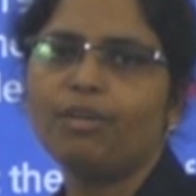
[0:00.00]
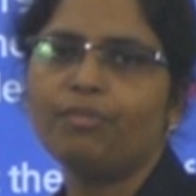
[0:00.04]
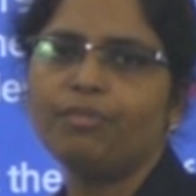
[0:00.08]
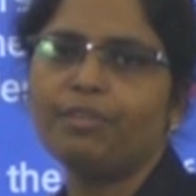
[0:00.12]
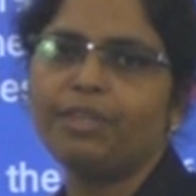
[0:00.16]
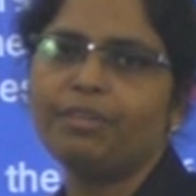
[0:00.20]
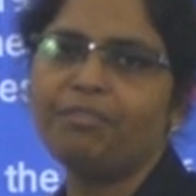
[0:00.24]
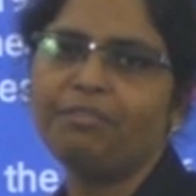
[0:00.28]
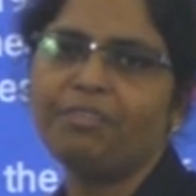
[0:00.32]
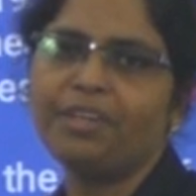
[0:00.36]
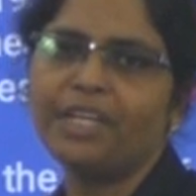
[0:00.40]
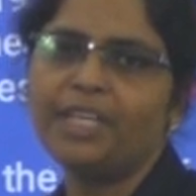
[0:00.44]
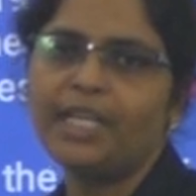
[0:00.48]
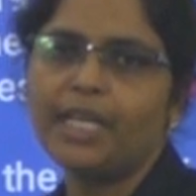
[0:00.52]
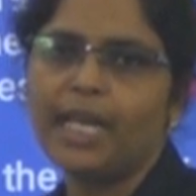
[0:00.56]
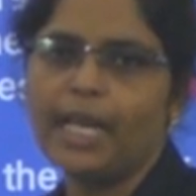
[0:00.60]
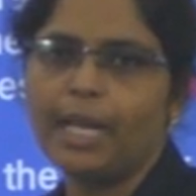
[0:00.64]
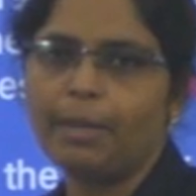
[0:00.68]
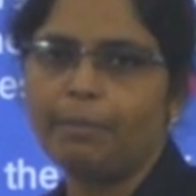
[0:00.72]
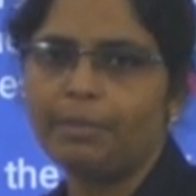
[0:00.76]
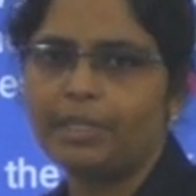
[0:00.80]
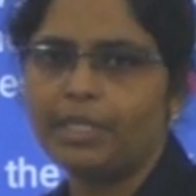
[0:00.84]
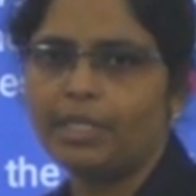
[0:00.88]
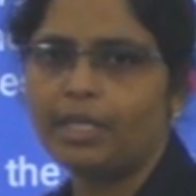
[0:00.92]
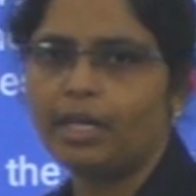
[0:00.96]
of different
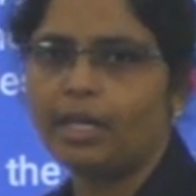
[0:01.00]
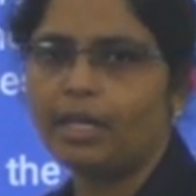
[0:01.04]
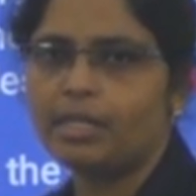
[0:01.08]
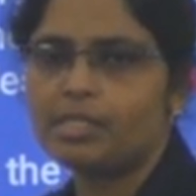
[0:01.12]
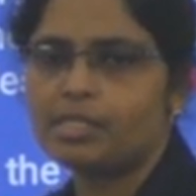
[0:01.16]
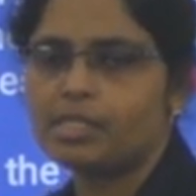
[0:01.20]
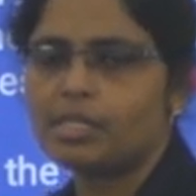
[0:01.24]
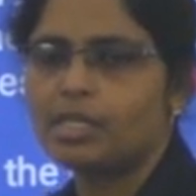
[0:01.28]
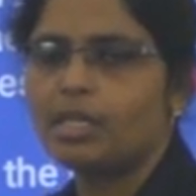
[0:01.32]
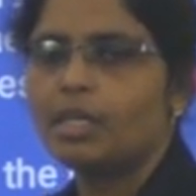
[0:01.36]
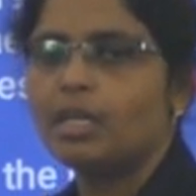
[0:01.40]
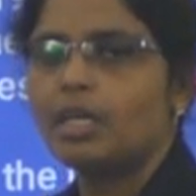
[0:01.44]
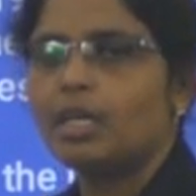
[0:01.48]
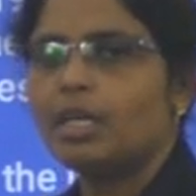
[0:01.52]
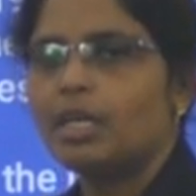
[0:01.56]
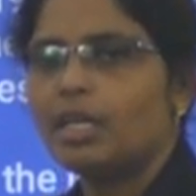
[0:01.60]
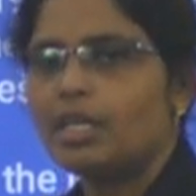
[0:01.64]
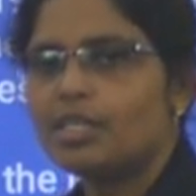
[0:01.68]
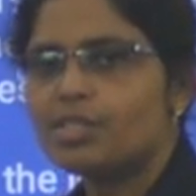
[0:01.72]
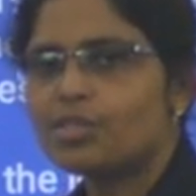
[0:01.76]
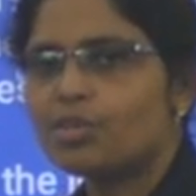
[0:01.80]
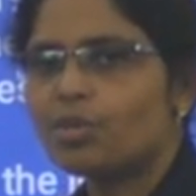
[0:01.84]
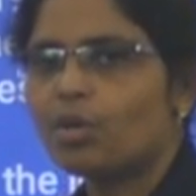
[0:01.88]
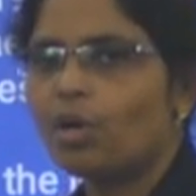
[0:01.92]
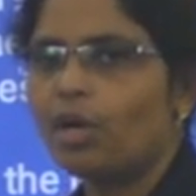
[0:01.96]
habitats
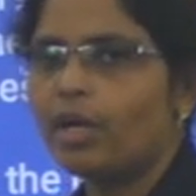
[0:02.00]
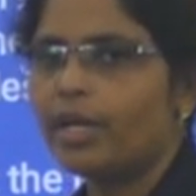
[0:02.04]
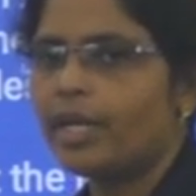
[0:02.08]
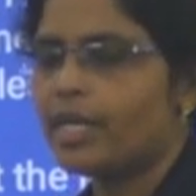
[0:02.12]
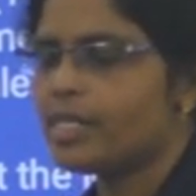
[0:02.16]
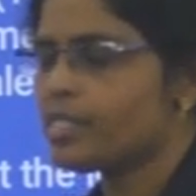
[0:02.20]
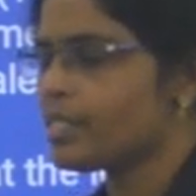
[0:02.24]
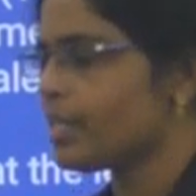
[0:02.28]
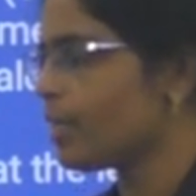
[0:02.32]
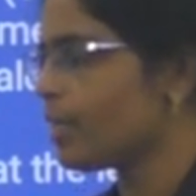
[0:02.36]
is called as